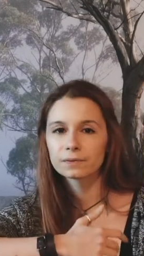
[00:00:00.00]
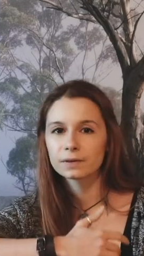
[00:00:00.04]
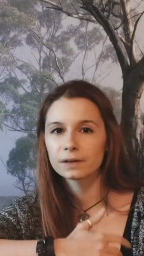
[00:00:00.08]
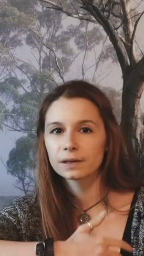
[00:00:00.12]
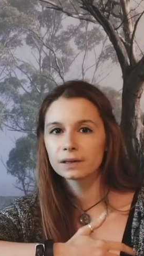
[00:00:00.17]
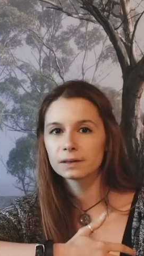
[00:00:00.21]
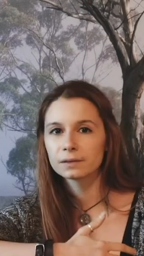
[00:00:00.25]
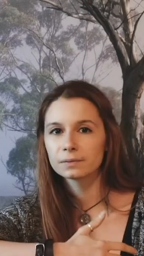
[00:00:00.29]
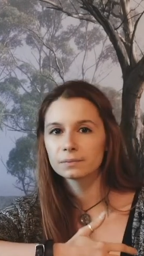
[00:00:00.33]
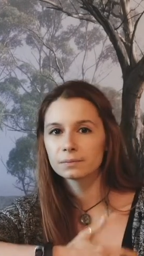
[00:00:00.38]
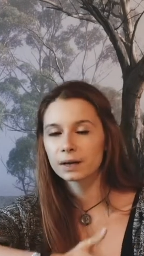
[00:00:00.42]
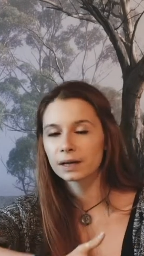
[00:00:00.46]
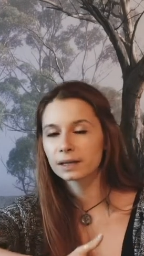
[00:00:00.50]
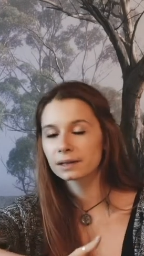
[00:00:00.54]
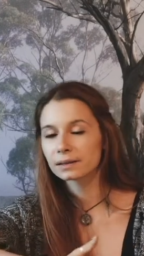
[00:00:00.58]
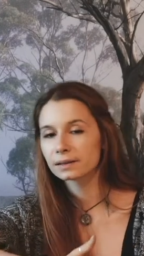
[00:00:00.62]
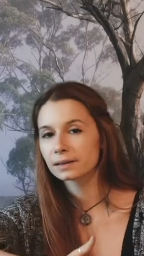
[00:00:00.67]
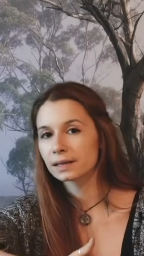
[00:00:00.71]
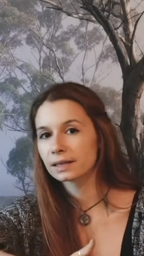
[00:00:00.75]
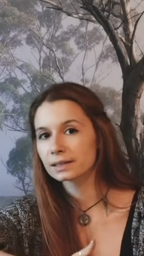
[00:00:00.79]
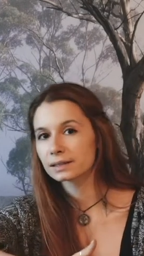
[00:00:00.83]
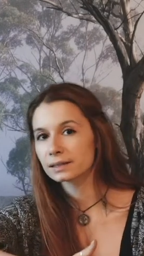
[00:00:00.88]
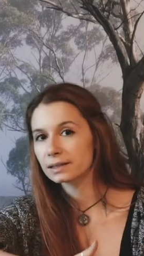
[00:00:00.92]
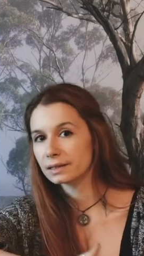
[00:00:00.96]
it meant
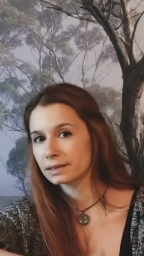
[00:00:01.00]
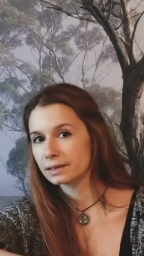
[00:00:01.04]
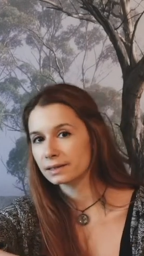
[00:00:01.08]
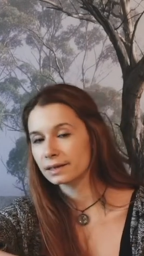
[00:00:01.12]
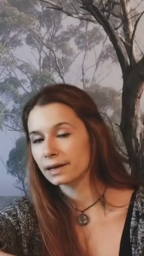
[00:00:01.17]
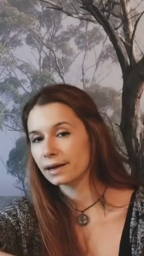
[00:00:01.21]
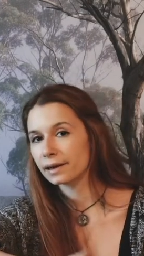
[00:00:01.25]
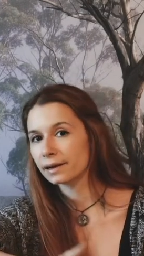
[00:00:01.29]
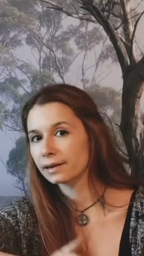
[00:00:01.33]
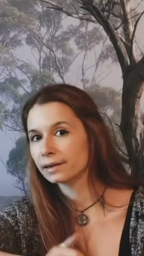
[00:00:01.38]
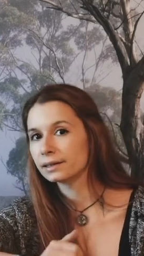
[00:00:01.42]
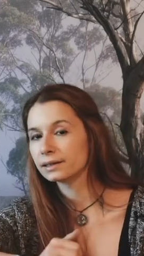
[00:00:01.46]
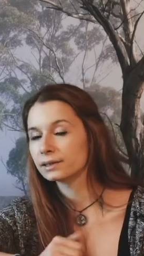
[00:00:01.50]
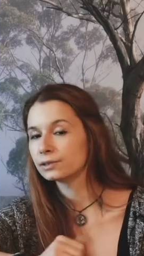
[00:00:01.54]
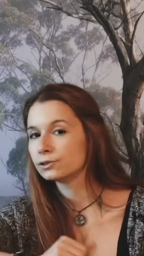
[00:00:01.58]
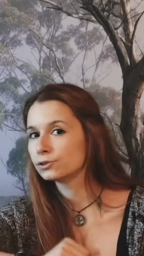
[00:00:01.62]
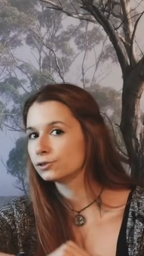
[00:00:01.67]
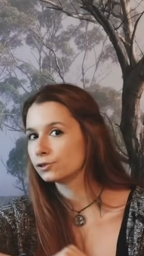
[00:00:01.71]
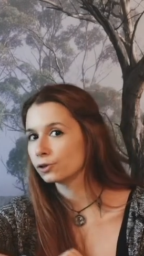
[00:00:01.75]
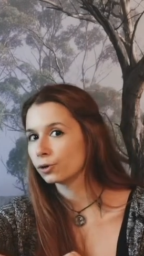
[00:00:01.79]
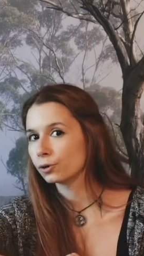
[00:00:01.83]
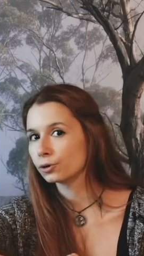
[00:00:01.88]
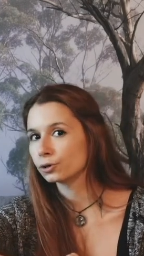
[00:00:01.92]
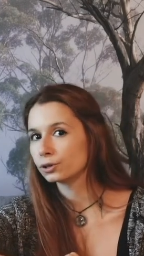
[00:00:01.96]
necessarily
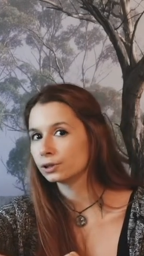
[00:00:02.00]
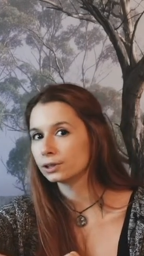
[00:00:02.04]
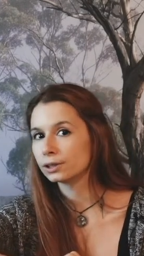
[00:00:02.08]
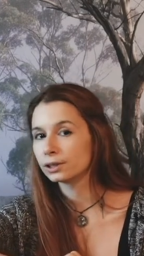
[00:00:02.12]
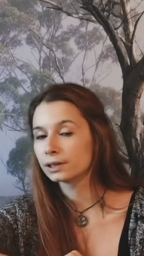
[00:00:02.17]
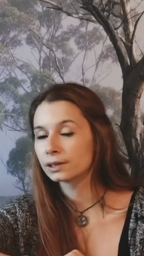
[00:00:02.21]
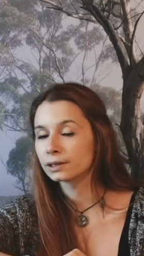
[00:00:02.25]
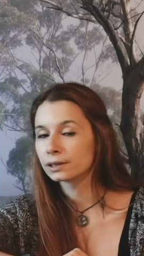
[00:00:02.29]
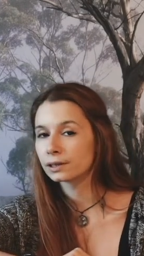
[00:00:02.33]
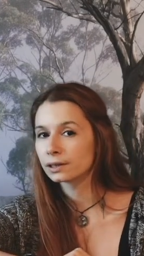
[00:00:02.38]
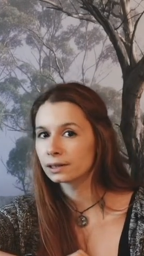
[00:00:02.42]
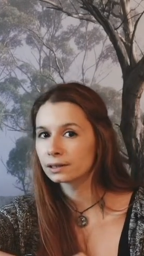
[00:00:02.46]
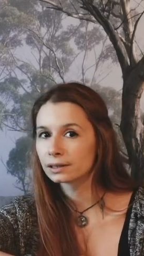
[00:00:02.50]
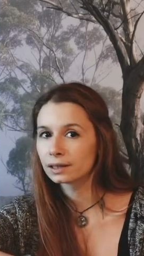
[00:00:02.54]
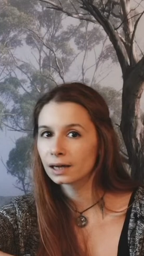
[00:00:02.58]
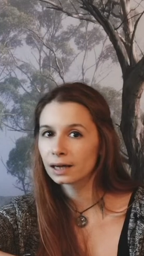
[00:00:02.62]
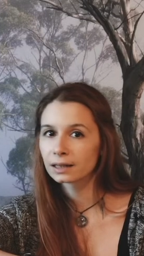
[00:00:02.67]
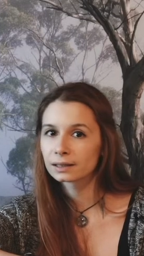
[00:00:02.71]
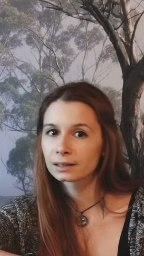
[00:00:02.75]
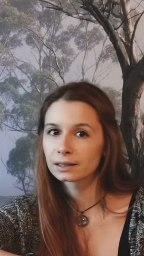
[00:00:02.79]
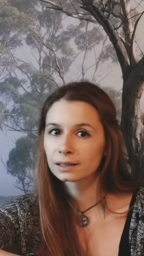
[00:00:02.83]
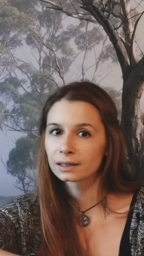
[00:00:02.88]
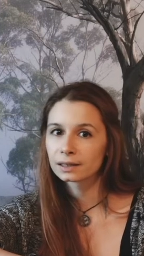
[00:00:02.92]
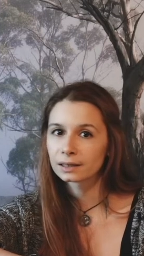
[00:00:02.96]
joining
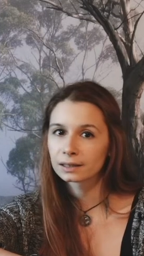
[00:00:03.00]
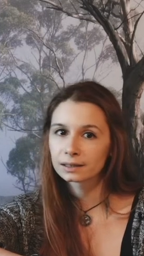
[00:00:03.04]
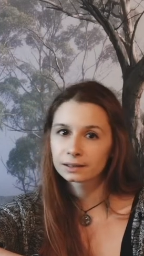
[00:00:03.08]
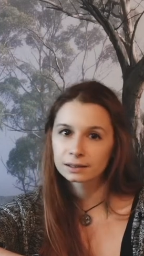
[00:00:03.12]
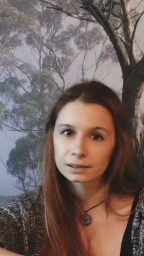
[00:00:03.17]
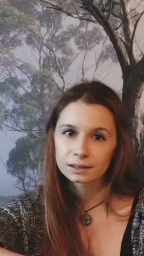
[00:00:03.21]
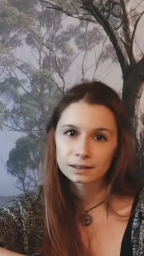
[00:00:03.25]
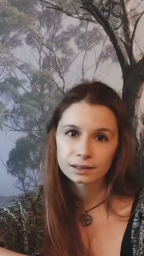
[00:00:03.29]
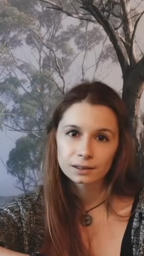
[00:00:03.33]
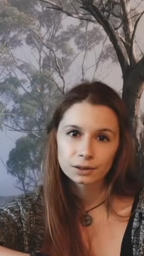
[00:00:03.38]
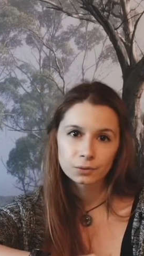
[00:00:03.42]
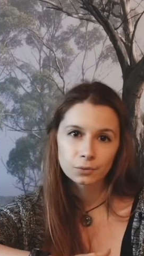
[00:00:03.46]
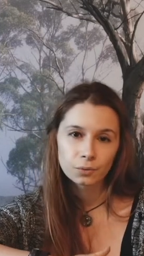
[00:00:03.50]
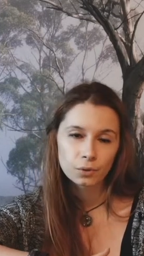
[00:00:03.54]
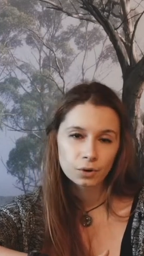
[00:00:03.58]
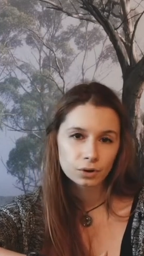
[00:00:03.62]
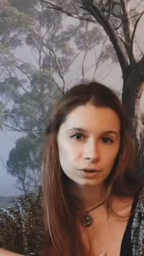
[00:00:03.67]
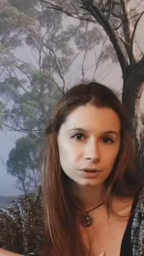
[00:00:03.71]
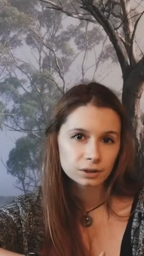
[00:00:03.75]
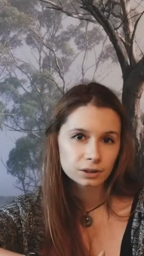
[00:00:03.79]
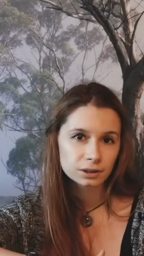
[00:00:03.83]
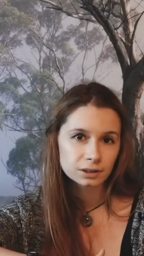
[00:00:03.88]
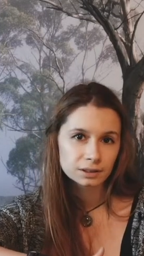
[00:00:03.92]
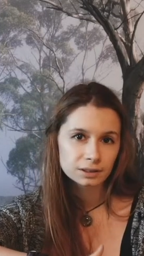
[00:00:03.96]
Alanna and her
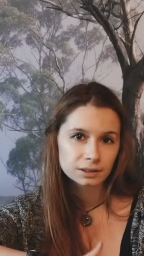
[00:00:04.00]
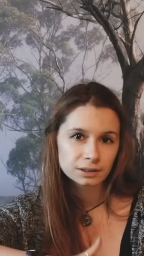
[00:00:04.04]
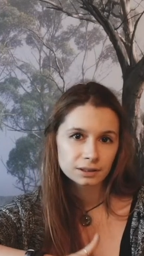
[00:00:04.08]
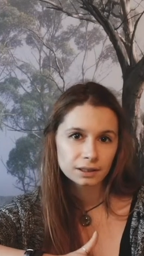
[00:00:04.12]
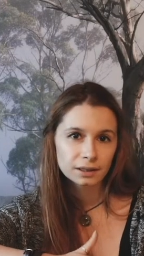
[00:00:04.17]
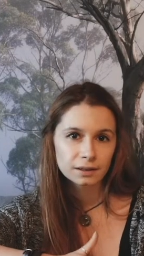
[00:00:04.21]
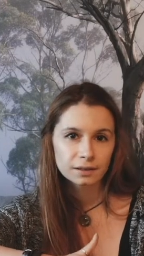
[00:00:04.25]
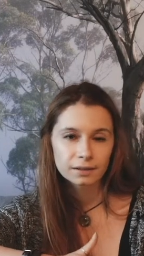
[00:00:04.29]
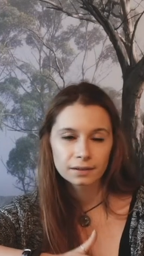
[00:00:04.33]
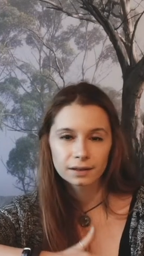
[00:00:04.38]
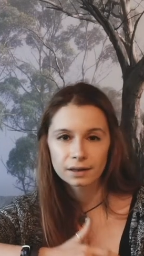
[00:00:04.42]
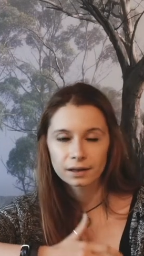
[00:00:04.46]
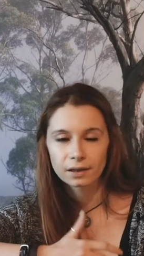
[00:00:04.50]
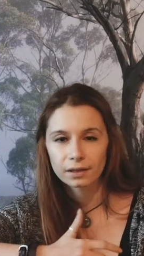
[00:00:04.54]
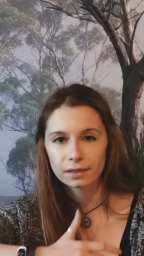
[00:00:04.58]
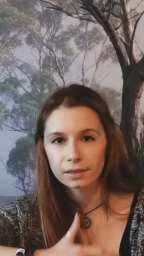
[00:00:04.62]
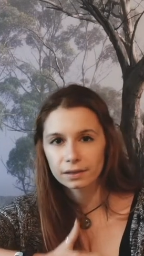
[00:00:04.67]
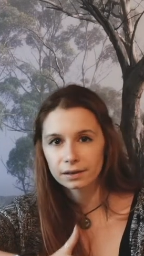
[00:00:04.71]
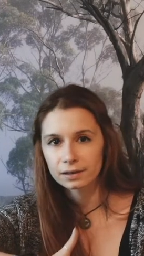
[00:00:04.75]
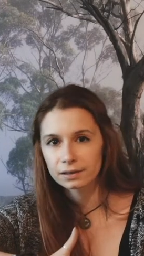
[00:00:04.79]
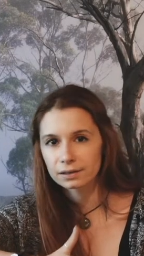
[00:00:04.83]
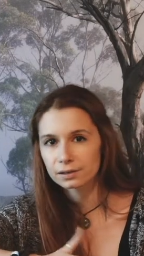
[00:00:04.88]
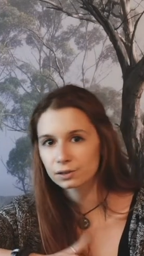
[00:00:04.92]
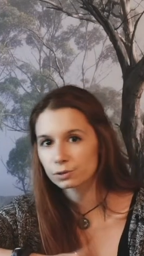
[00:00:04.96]
warders in their
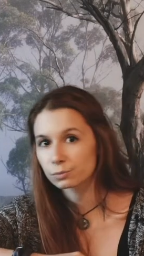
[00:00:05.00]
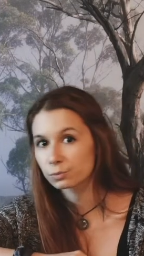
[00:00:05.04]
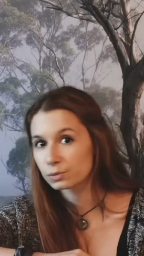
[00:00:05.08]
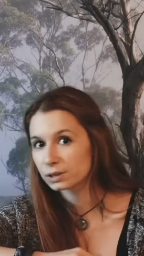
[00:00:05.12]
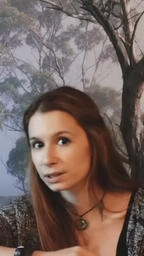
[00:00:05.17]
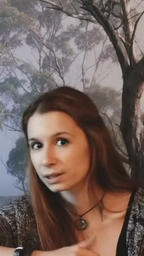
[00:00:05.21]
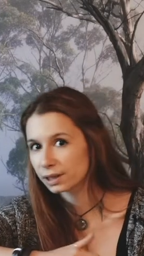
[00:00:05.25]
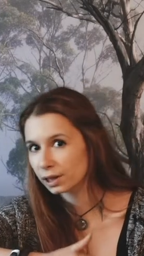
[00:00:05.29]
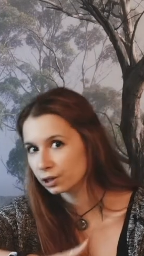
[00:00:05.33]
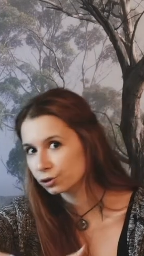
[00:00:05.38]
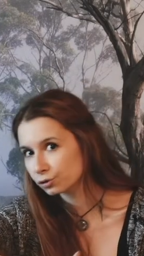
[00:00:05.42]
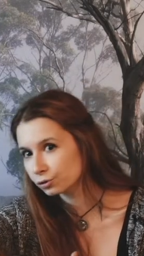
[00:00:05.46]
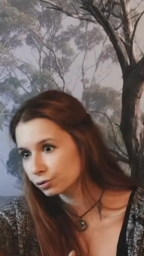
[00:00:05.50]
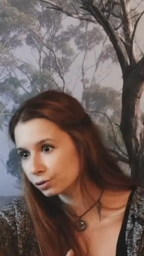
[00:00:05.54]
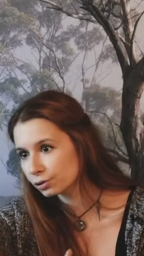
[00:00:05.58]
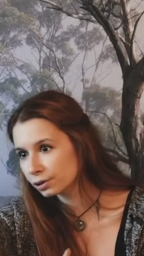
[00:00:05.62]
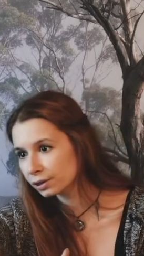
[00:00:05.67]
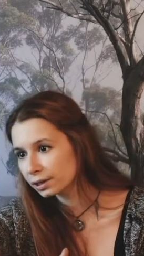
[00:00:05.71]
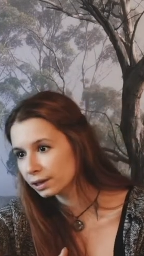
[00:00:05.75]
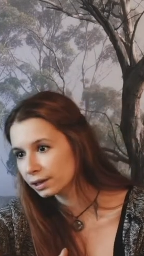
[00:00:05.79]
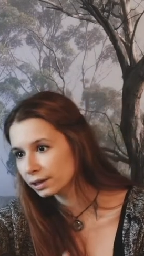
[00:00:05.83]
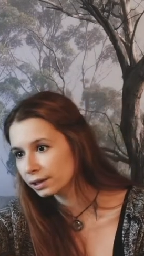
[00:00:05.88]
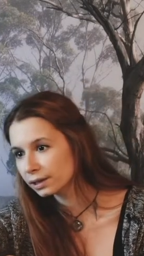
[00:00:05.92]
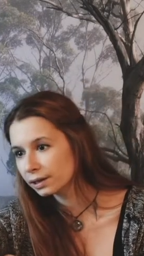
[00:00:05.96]
threesome
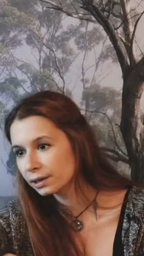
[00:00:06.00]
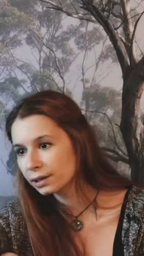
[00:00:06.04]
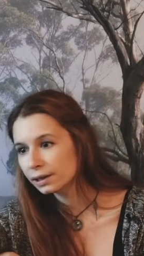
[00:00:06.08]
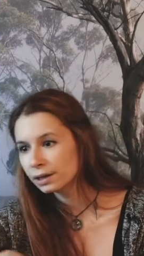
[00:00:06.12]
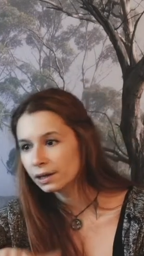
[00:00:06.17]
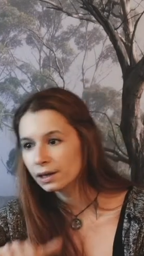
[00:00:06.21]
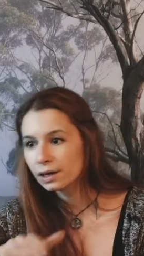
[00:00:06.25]
sexually,